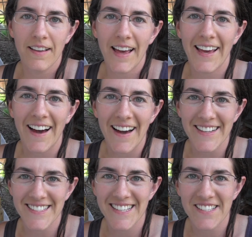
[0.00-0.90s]
Hey
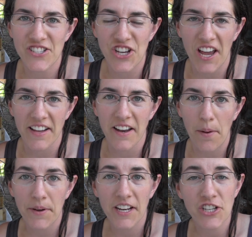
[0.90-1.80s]
guys, it's Jen.
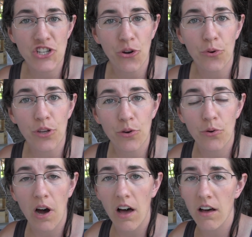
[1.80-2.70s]
I'm going to show
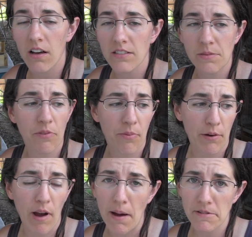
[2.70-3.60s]
you some of
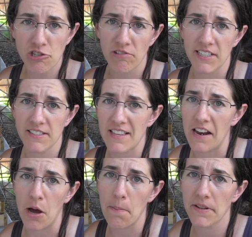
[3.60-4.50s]
my Rabbitry
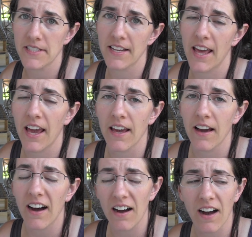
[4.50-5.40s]
setup today.
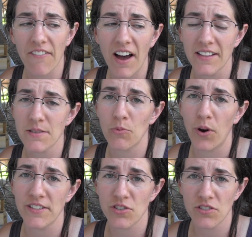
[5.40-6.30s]
I've had some
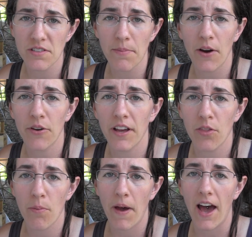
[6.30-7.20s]
questions about it
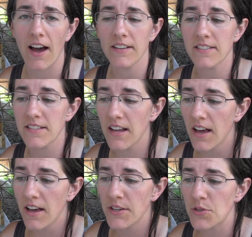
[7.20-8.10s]
in the past.
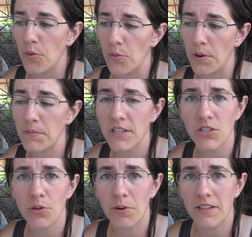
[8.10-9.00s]
So what I'm going
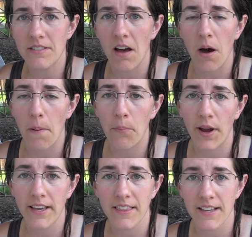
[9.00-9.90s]
to do is
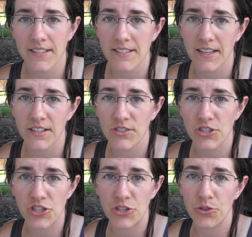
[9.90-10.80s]
break this
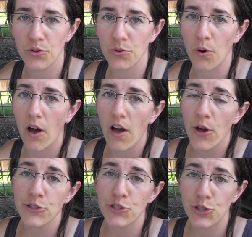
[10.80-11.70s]
into
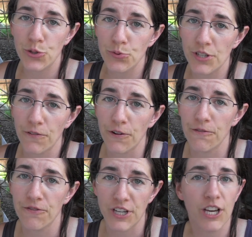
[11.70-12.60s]
two
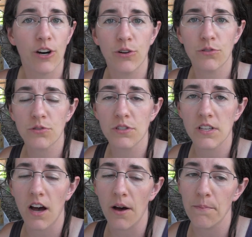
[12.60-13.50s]
different videos.
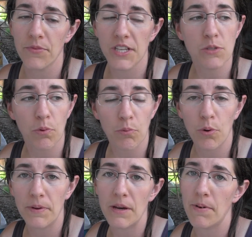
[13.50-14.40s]
This one
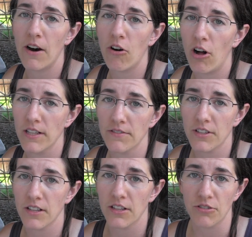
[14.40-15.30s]
will be about all of
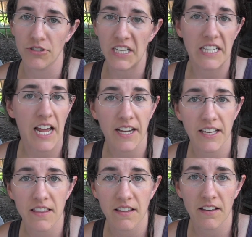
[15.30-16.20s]
the little
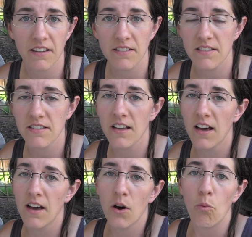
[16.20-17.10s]
knick-knacky things,
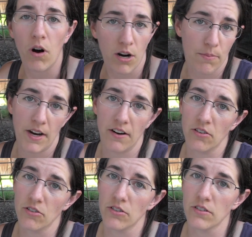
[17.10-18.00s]
water
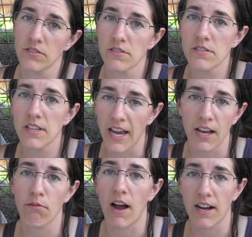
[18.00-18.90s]
bottles,
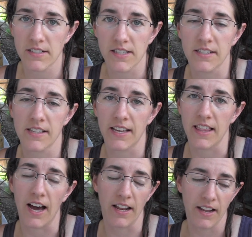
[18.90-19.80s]
hay racks, things like that.